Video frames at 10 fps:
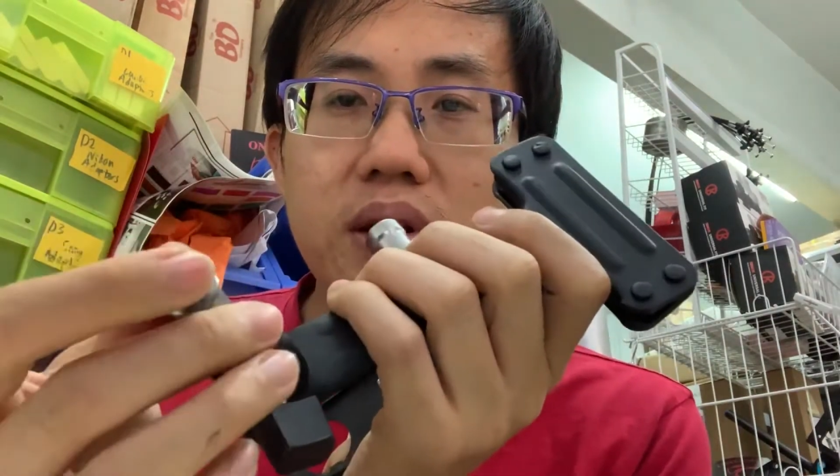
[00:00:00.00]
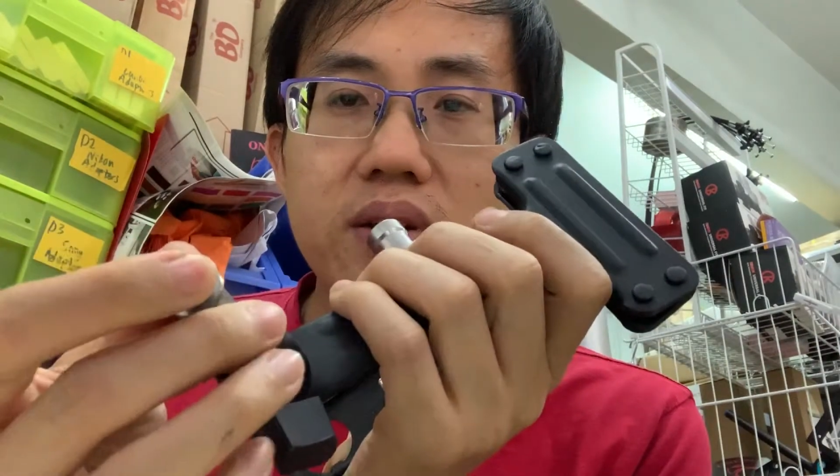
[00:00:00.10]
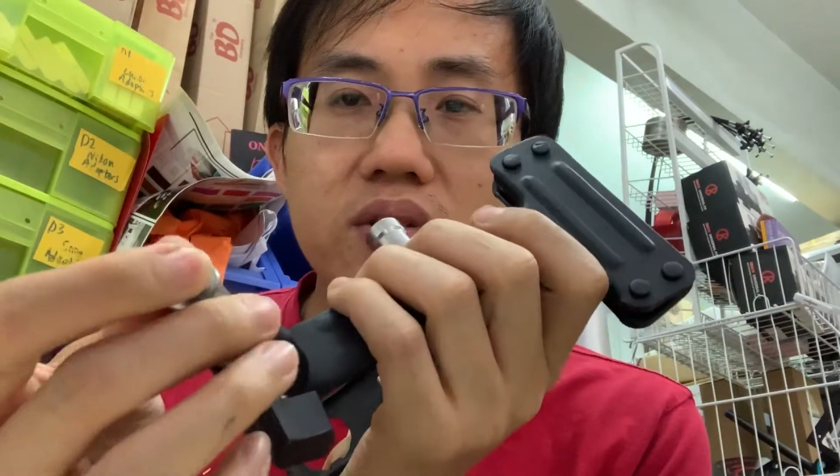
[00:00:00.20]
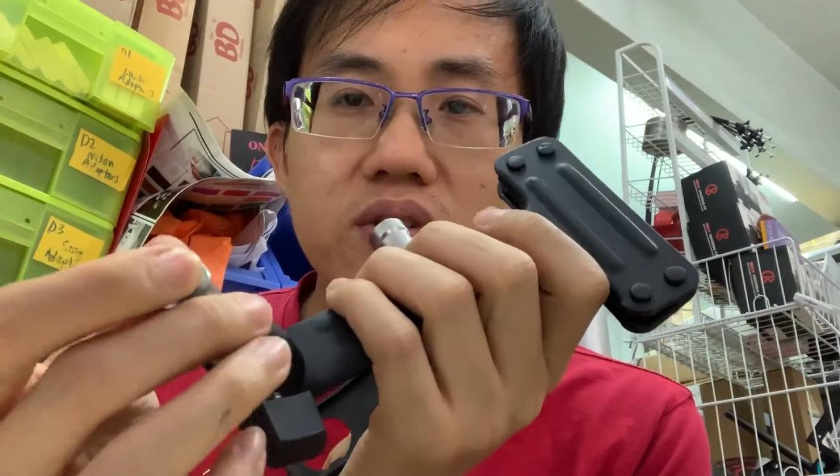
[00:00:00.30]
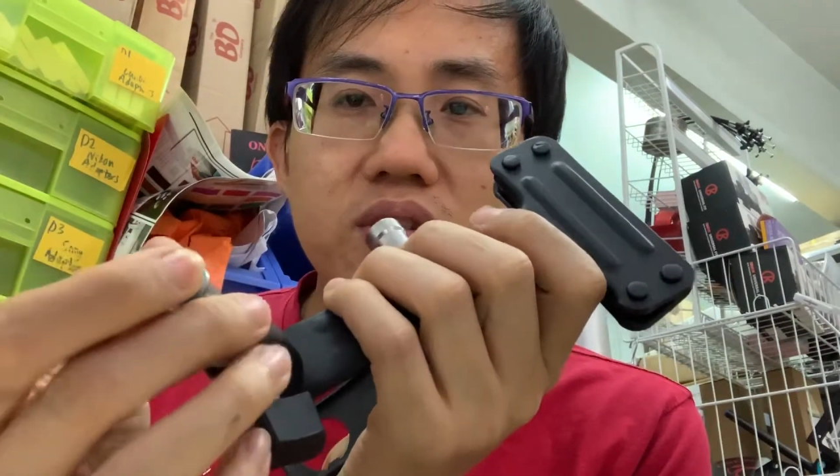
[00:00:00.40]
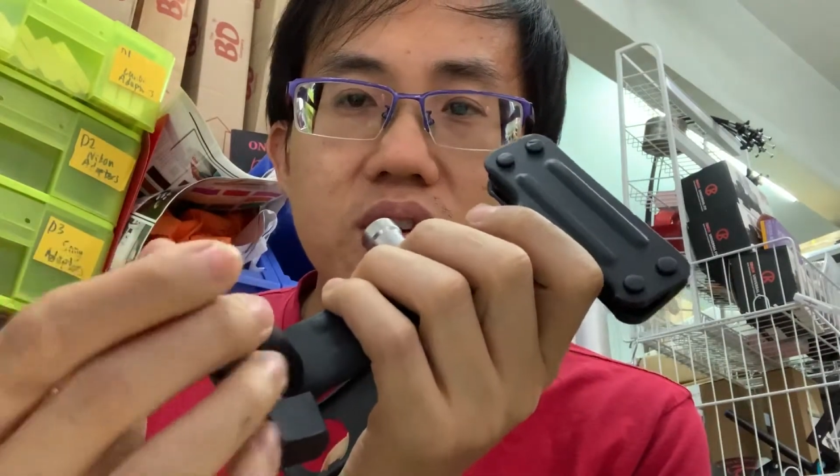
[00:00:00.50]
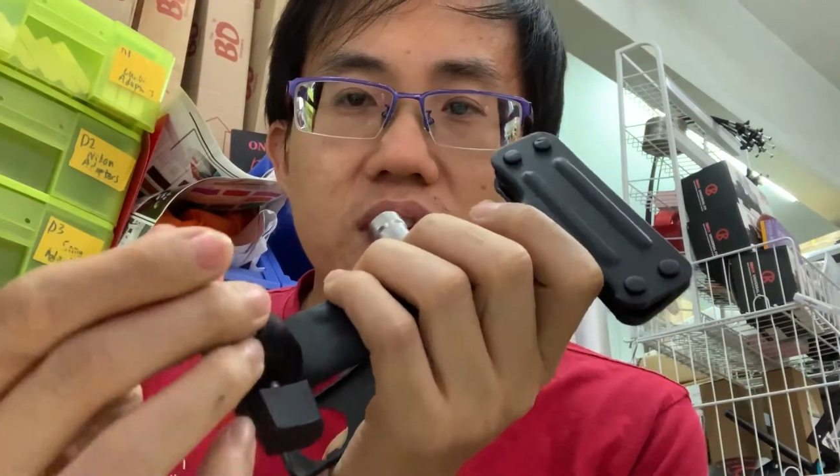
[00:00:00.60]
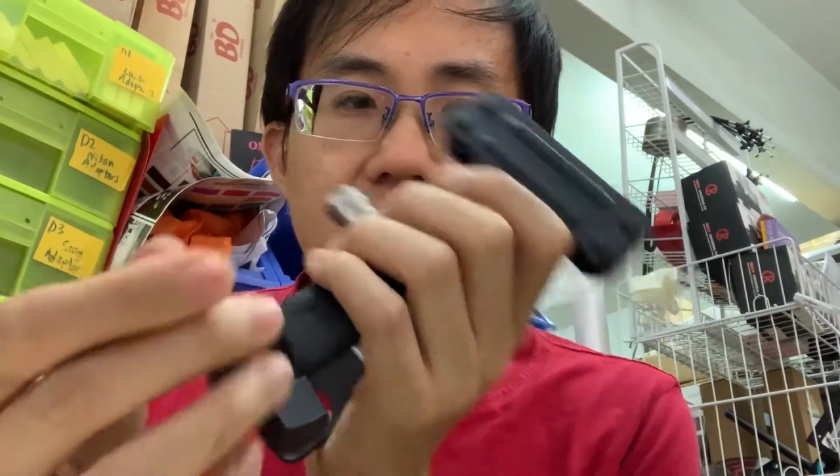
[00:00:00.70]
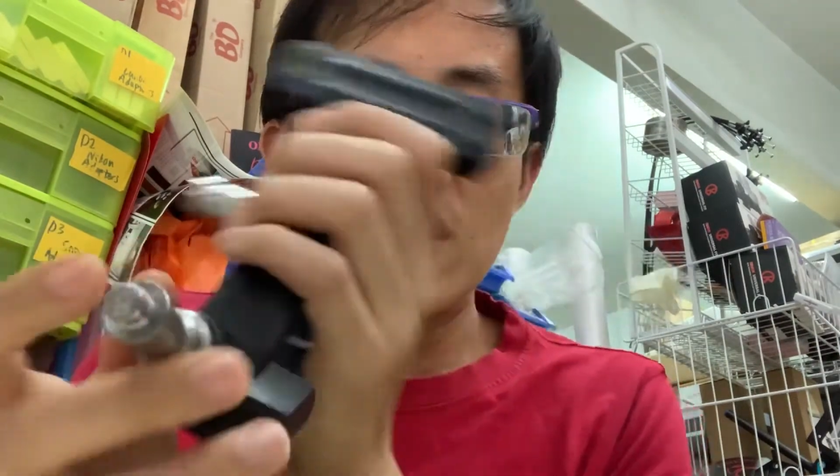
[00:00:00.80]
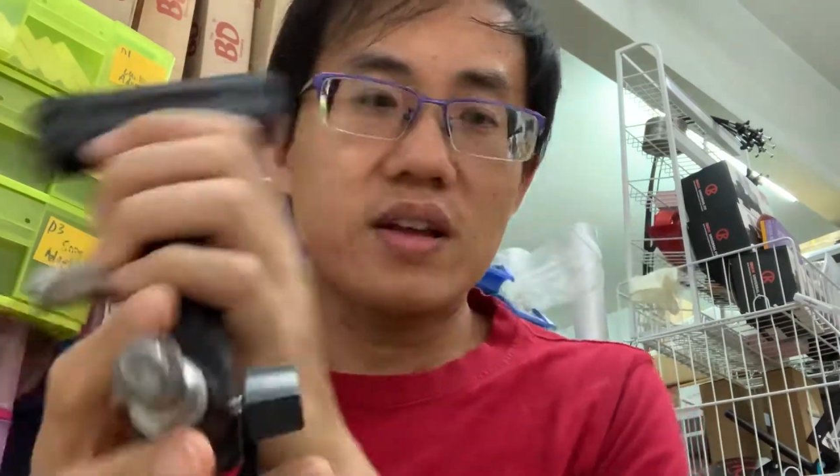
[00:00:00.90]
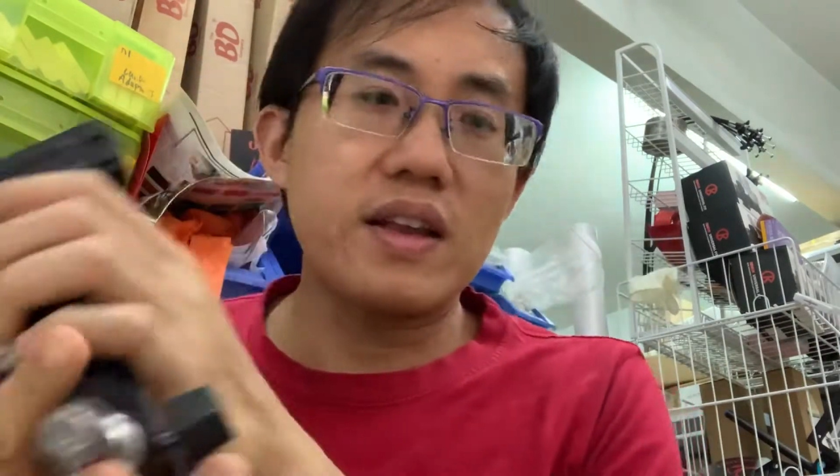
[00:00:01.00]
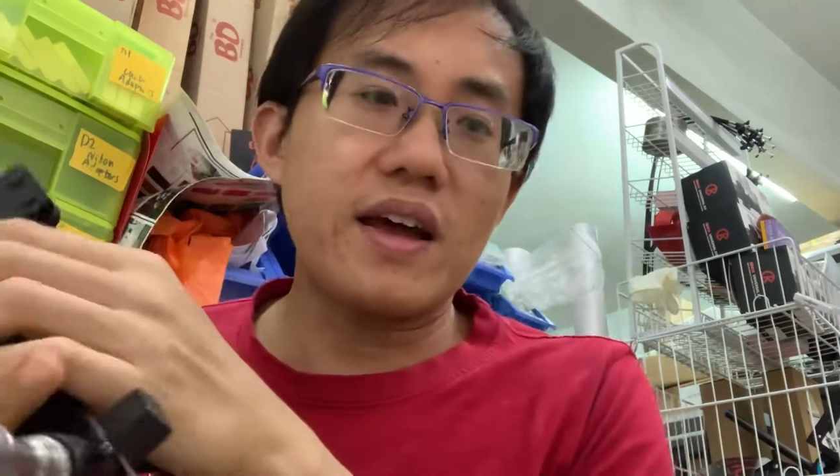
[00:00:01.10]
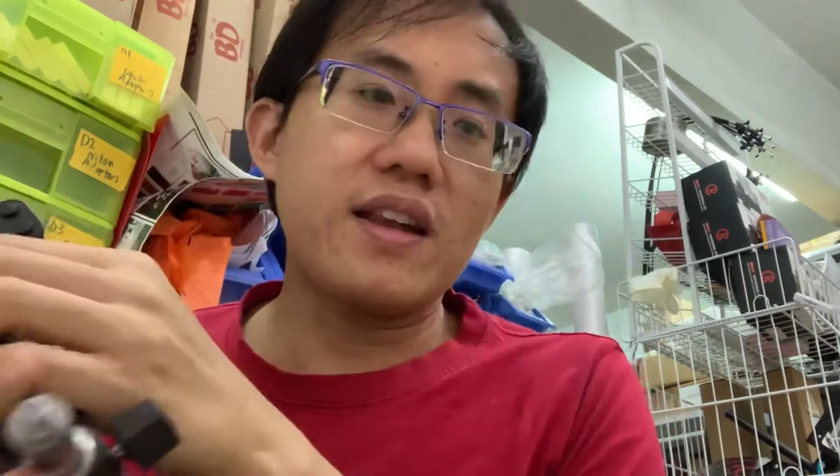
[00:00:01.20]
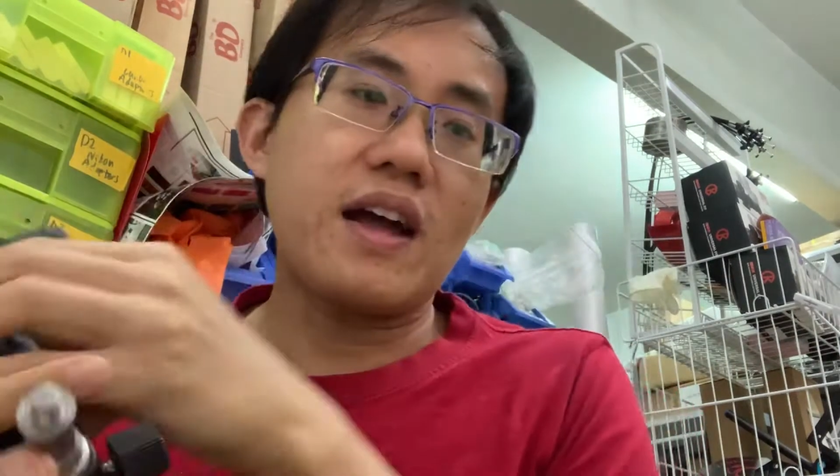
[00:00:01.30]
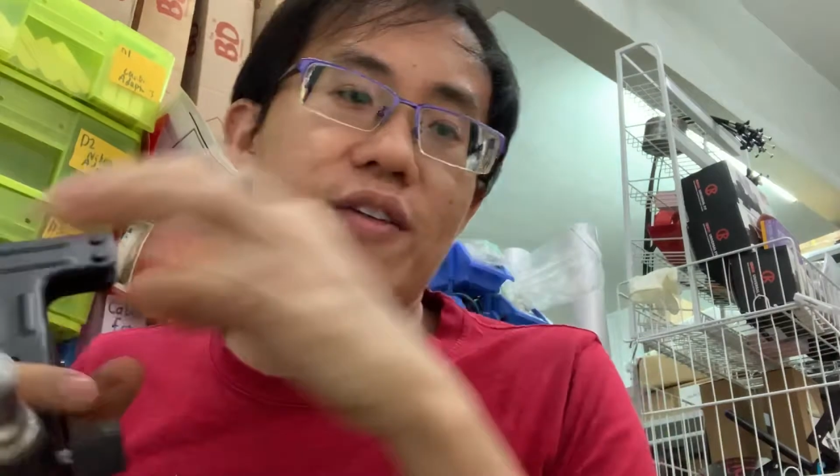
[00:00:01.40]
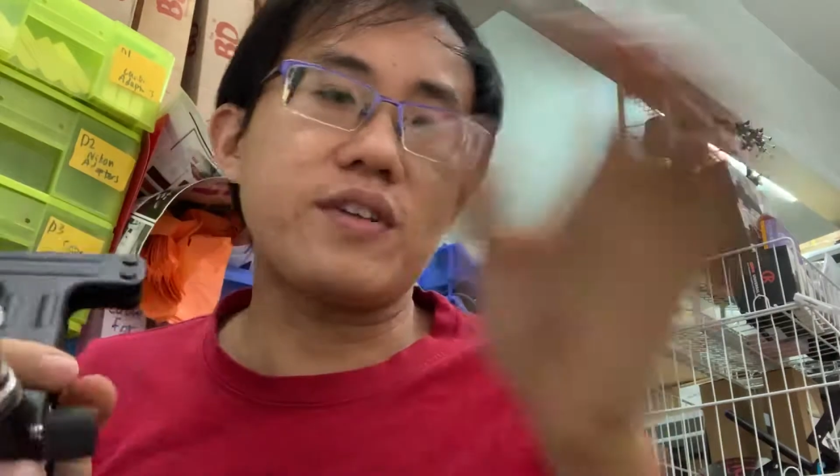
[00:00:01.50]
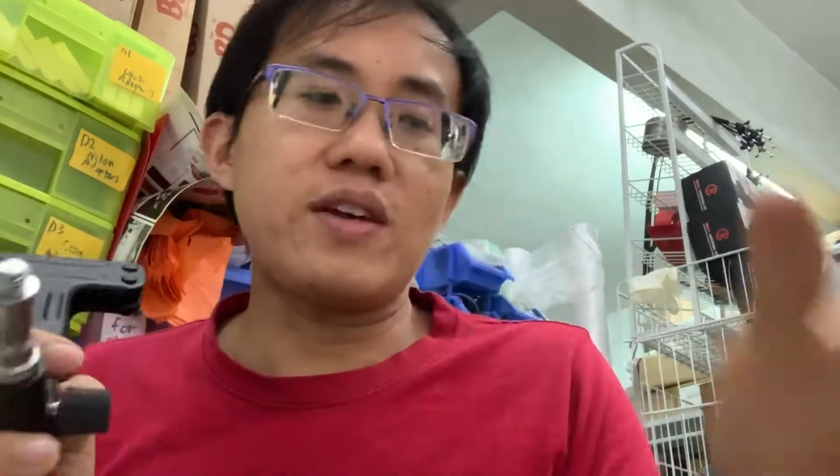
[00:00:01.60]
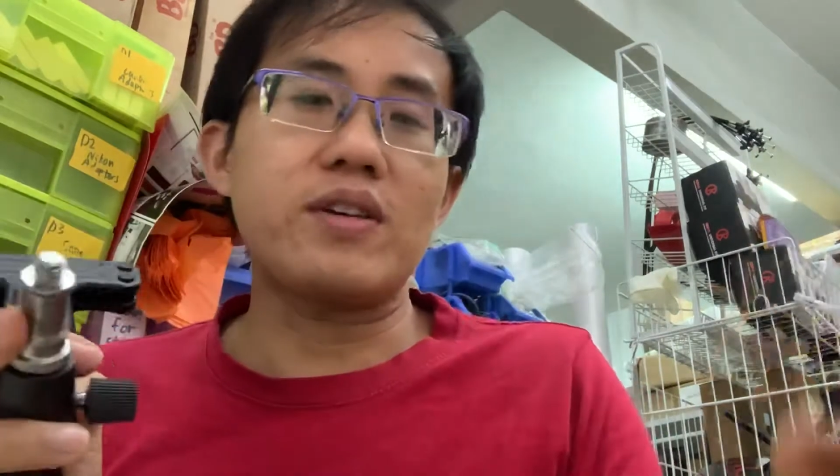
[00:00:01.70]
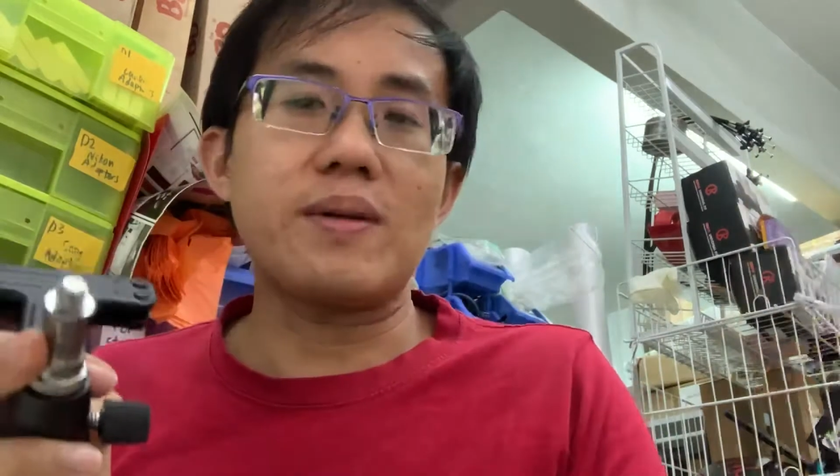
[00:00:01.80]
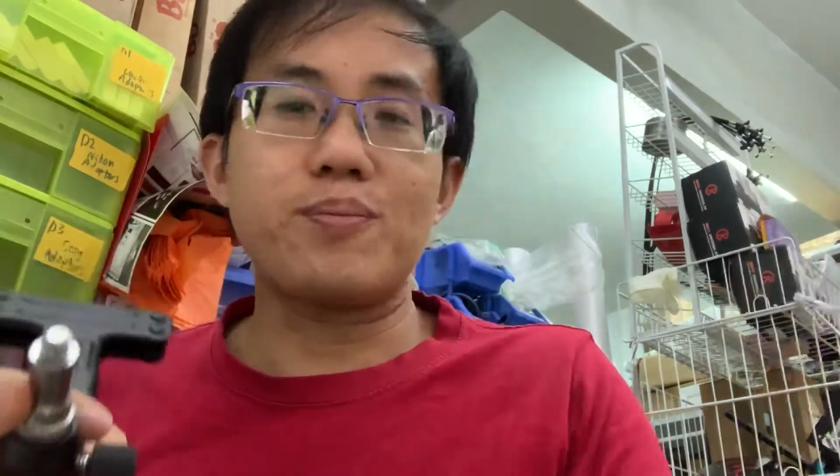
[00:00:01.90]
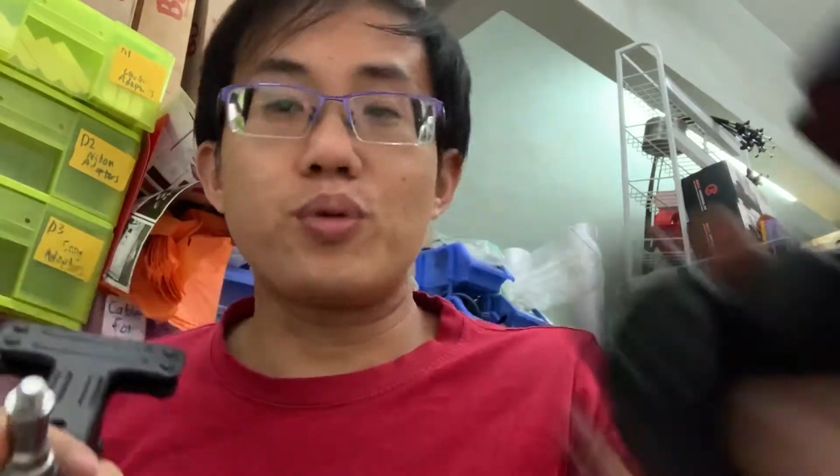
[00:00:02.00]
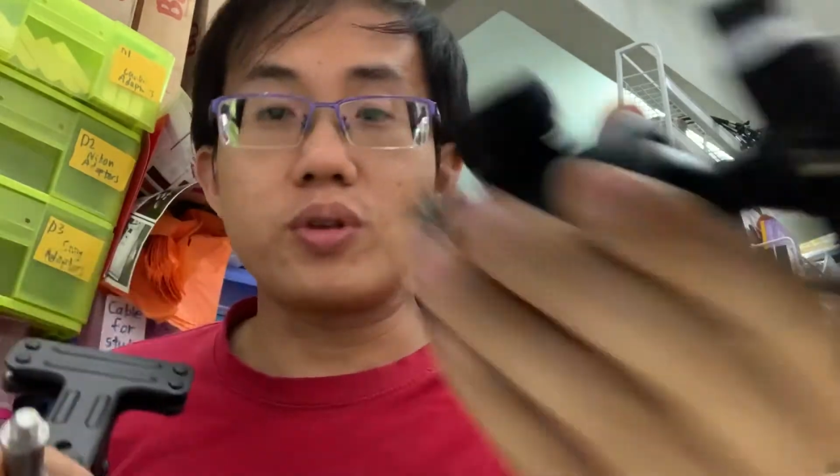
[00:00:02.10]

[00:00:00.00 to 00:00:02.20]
this. Then after that you can put